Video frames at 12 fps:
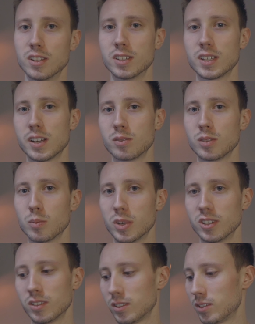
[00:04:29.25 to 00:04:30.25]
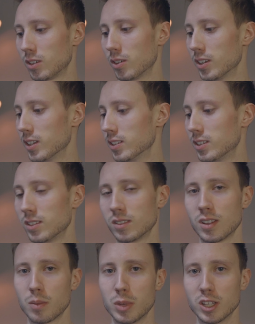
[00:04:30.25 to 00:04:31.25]
the sound a bit so that it's
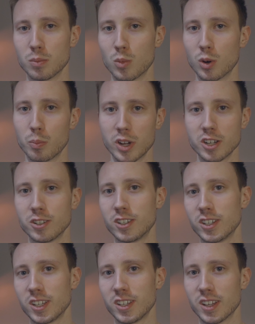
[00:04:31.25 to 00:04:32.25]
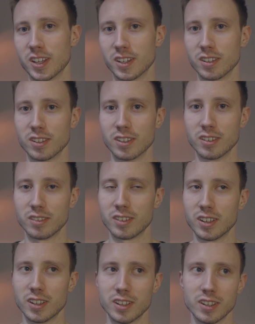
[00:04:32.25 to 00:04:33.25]
a bit more punchy, and
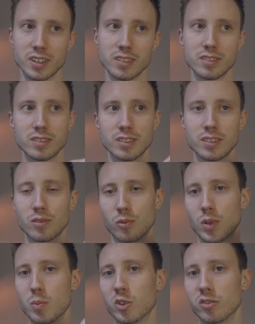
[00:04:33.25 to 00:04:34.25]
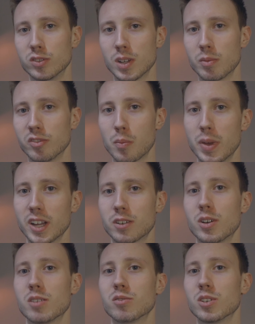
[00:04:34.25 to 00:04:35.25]
removed some of the
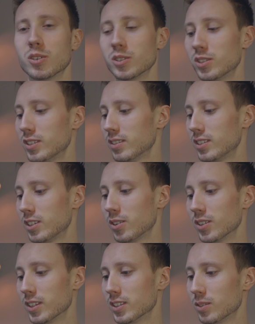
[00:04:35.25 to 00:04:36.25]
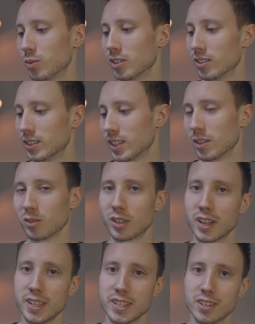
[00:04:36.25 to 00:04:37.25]
background noise so that it will sound
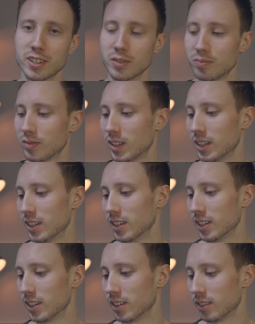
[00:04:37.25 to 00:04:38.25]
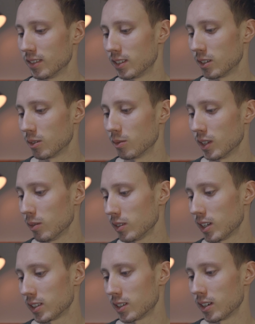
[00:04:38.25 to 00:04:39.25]
cleaner. So now
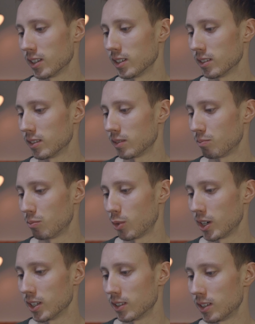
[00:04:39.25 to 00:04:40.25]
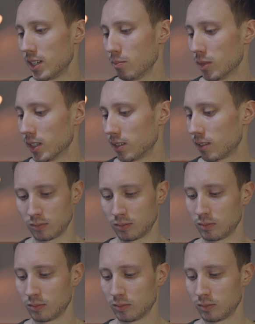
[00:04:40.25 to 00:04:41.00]
it actually is pretty seamless.